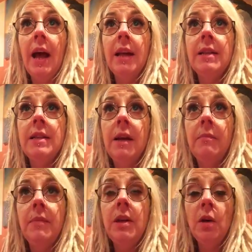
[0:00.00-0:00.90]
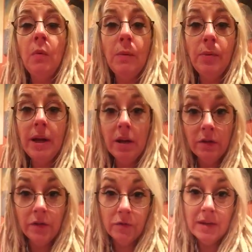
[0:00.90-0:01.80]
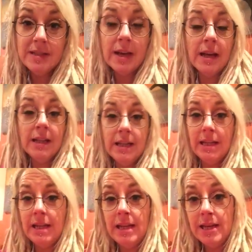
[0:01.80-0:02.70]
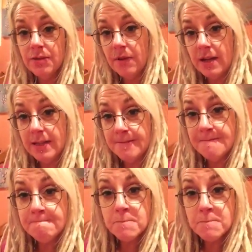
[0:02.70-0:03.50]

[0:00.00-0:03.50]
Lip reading: And we're pretty good for recycling in these riding.